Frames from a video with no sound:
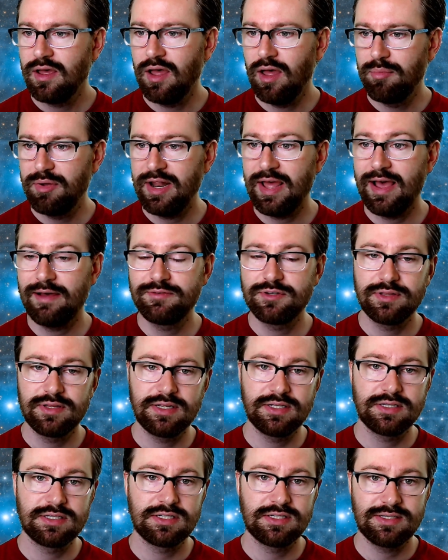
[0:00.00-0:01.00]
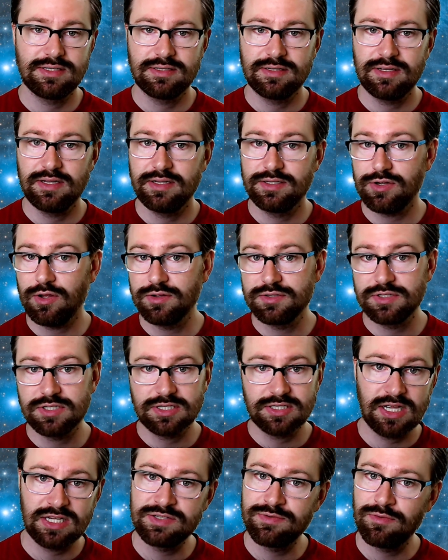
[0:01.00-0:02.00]
but after this is all
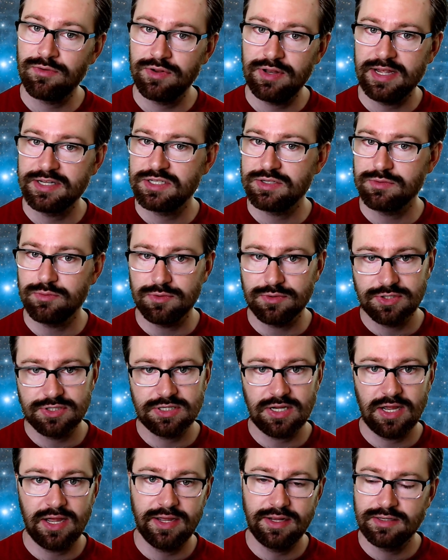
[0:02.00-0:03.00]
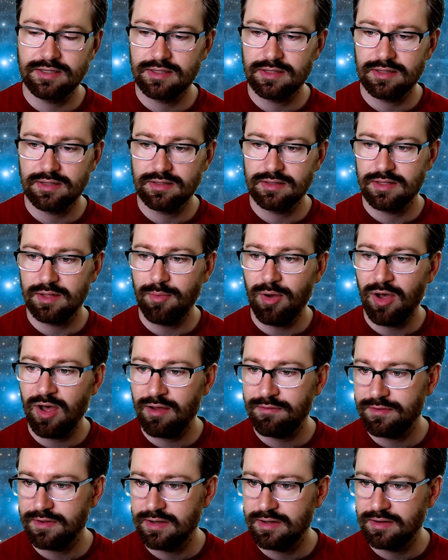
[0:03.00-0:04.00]
successful, NASA will sign them
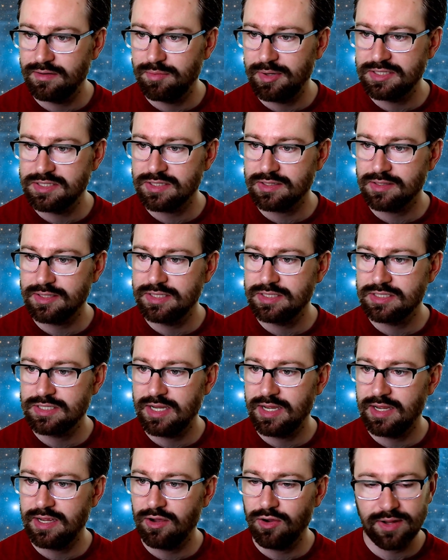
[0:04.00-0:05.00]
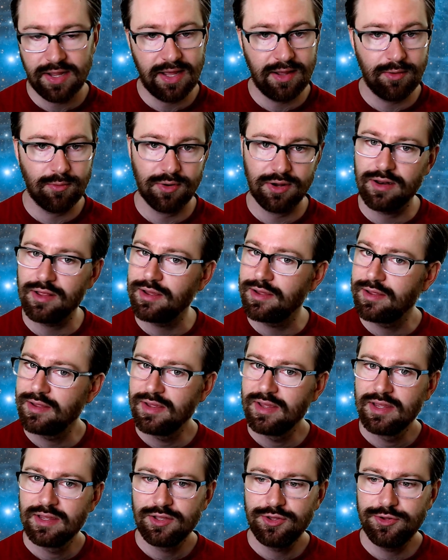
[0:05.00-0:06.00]
off and basically say, okay, we're going to
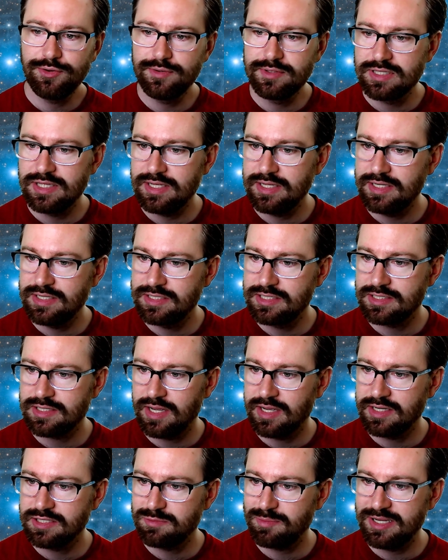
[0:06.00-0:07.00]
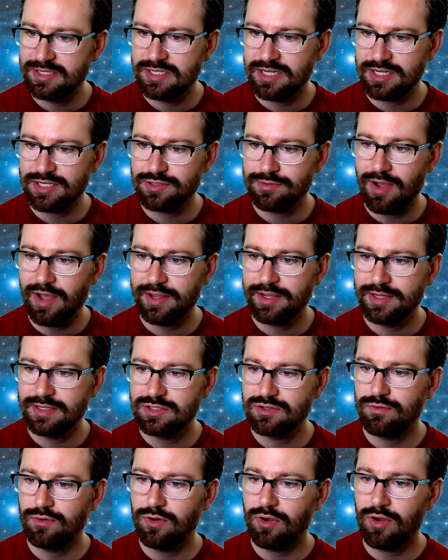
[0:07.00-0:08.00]
use these uh, SpaceX rockets
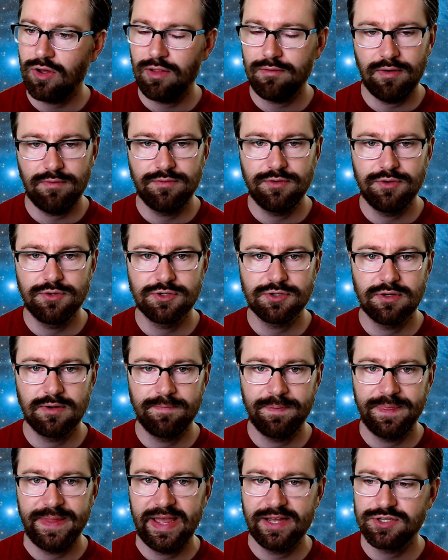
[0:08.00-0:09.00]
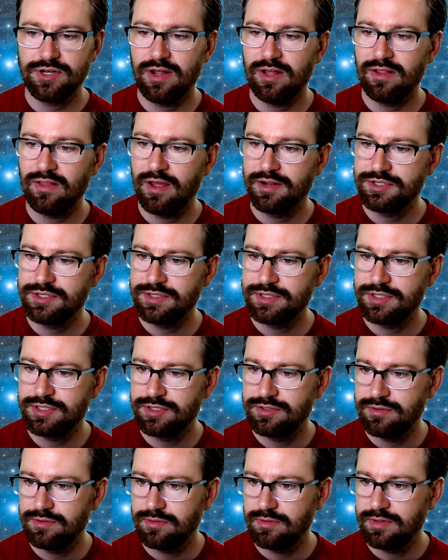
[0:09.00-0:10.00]
for all of our future astronaut launches
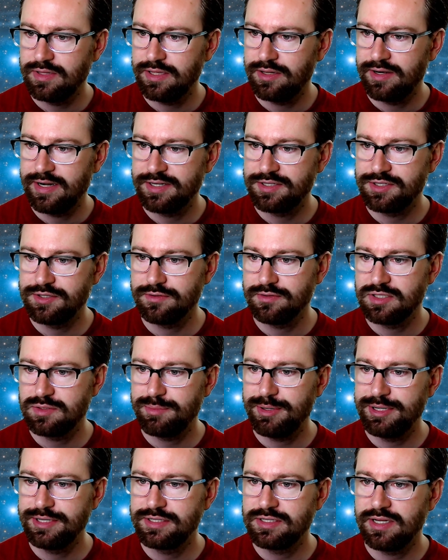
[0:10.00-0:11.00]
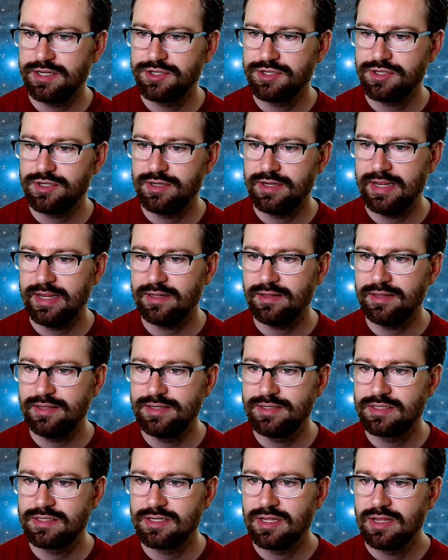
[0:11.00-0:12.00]
to the International Space Station at
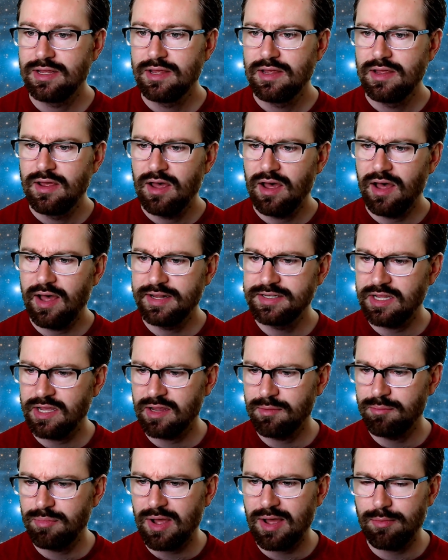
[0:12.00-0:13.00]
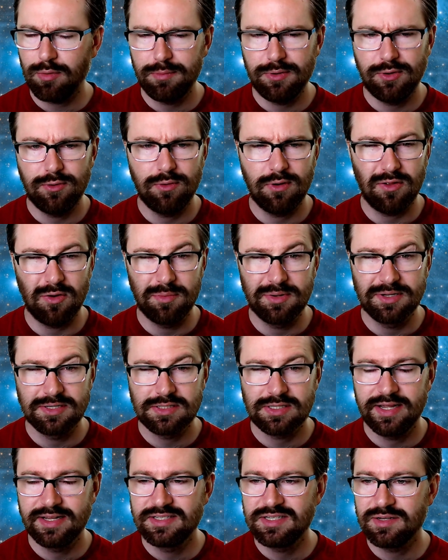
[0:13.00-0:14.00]
least. Uh, and Doug and Bob will be doing a little bit of
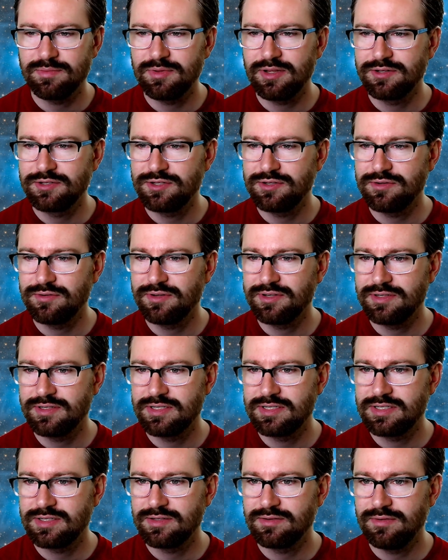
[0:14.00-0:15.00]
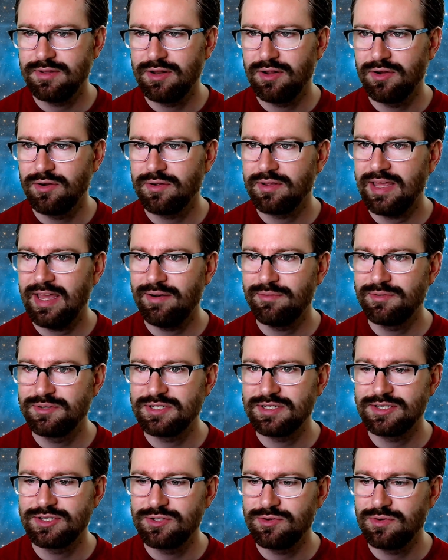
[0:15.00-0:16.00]
science up there too, because you know can't
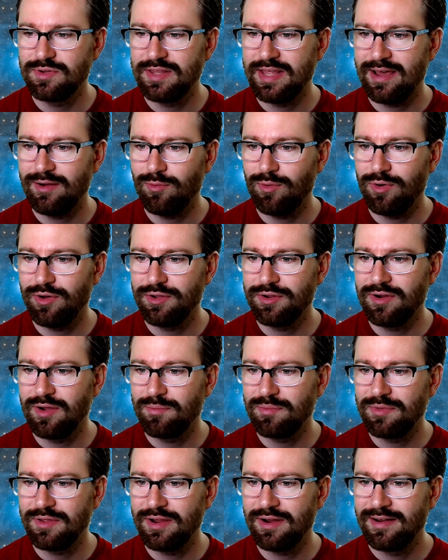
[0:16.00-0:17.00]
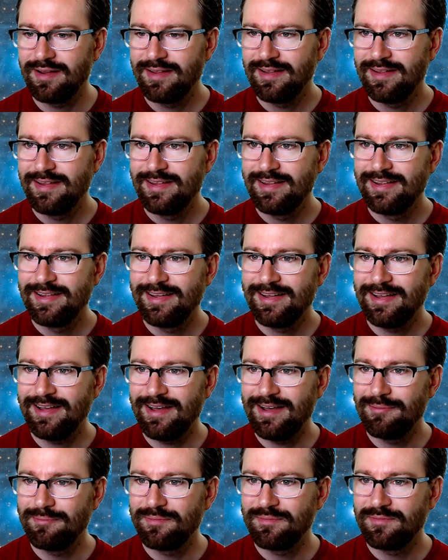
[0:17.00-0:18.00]
resist doing that while you're up there,
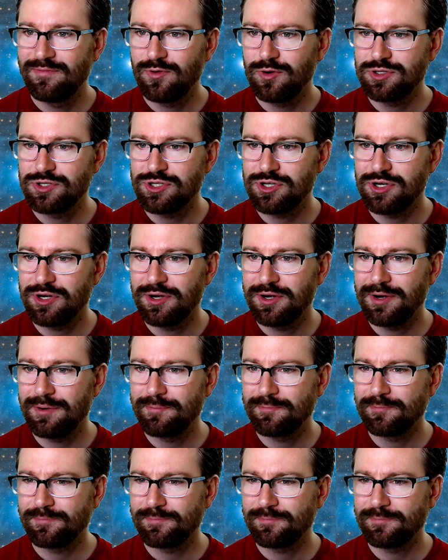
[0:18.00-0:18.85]
um, for sure.